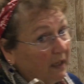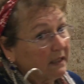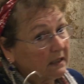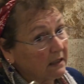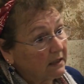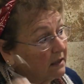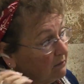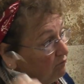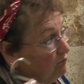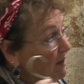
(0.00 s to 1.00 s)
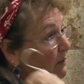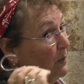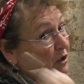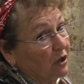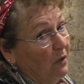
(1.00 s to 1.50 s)
places,
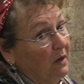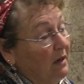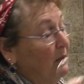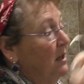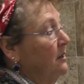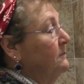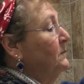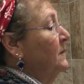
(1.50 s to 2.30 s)
but you don't need them here.